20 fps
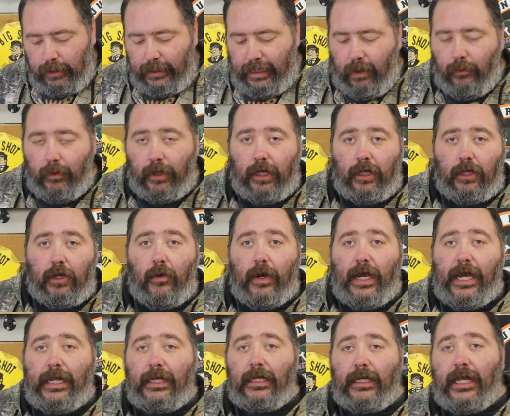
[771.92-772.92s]
Now we're going to go
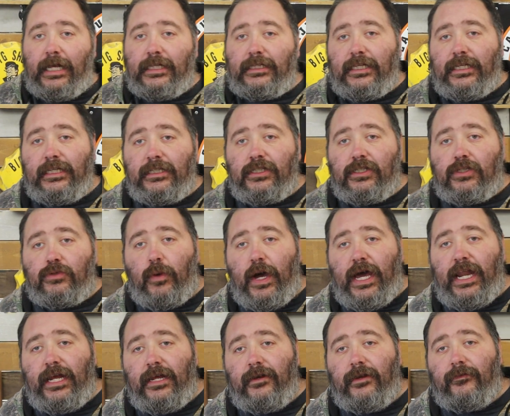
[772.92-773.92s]
ahead and let this
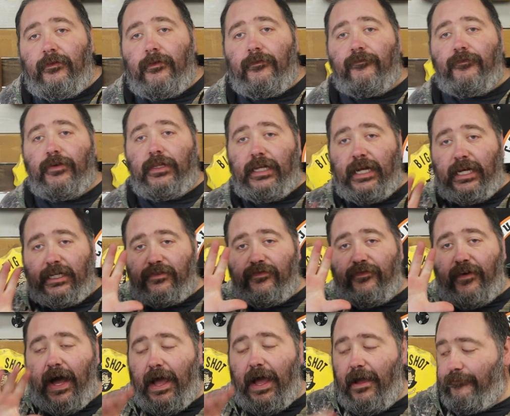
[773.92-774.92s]
sweat in for the next
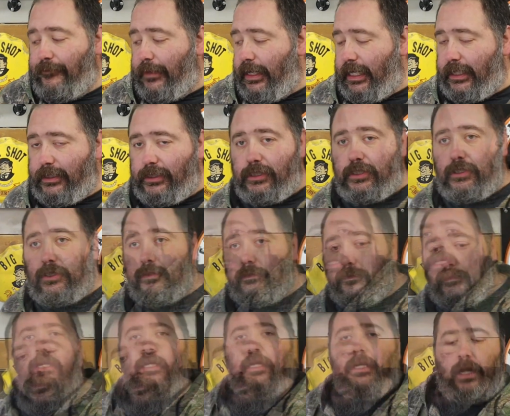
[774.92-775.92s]
5 minutes.
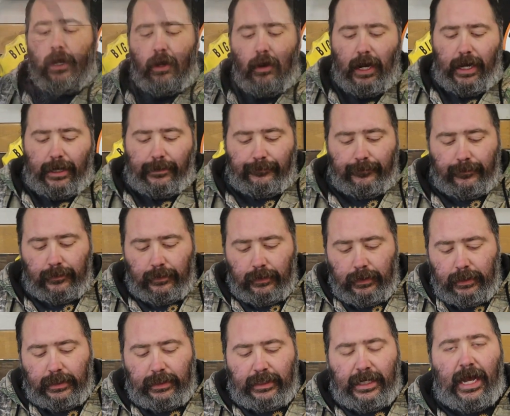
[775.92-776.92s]
Alright,
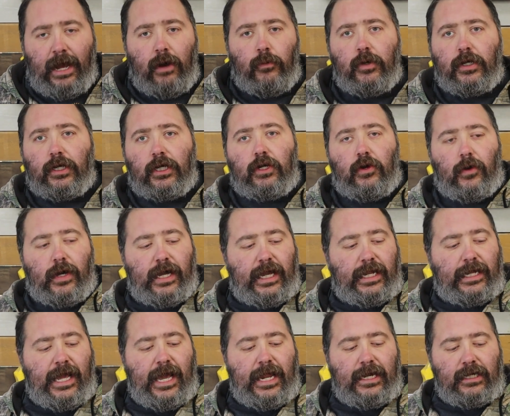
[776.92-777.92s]
now we're going to go ahead
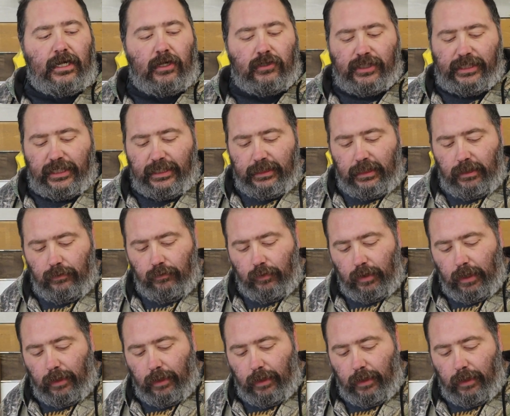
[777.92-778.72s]
and add in our seasoning. We're